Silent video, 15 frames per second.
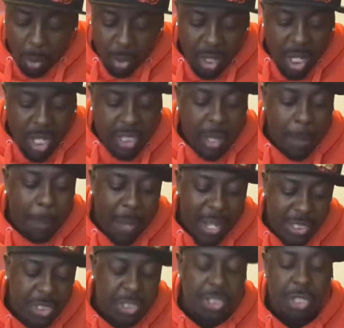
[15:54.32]
Ball, the
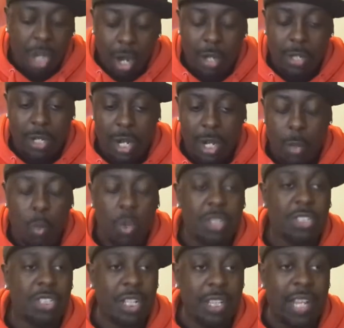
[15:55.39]
best saga
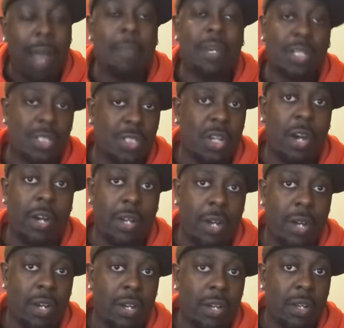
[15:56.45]
was the Namek
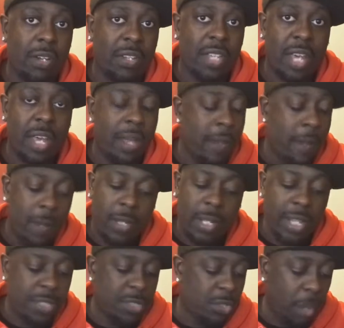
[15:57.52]
saga. Yeah,
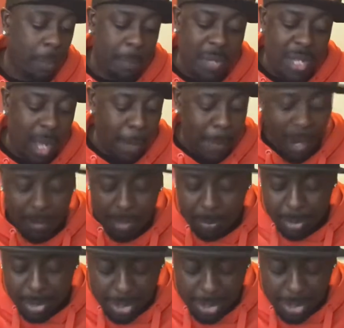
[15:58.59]
let's not beat about the